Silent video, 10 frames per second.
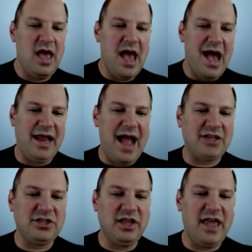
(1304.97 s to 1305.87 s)
And
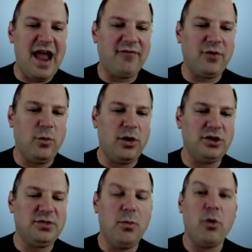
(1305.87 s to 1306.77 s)
actually
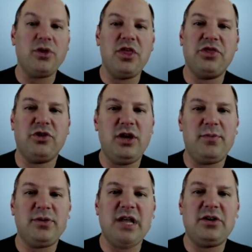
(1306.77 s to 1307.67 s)
afterwards, more than
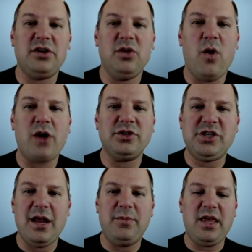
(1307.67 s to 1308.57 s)
30% of the
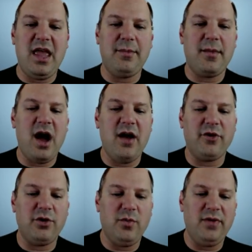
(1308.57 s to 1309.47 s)
watershed became
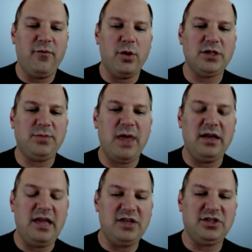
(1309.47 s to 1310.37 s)
covered with forest
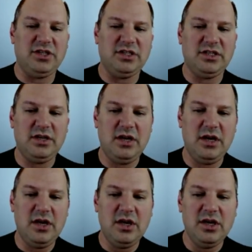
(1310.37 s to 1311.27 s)
plantations.
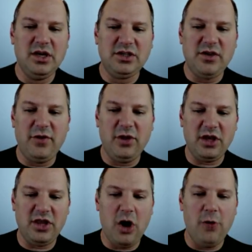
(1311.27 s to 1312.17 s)
So if you look
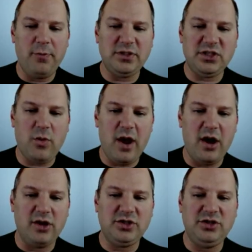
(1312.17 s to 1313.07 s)
at the open
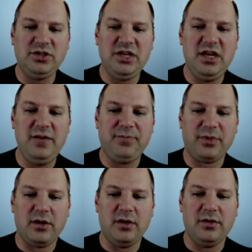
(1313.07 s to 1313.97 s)
squares, you see
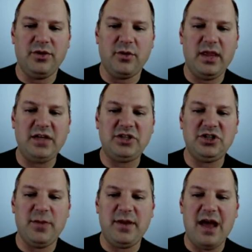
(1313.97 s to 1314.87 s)
the
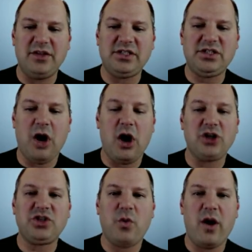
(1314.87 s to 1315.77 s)
relationship, and now this is R
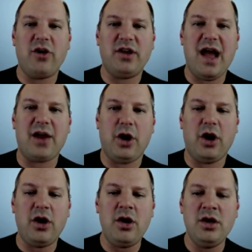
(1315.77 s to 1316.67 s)
squared, not R.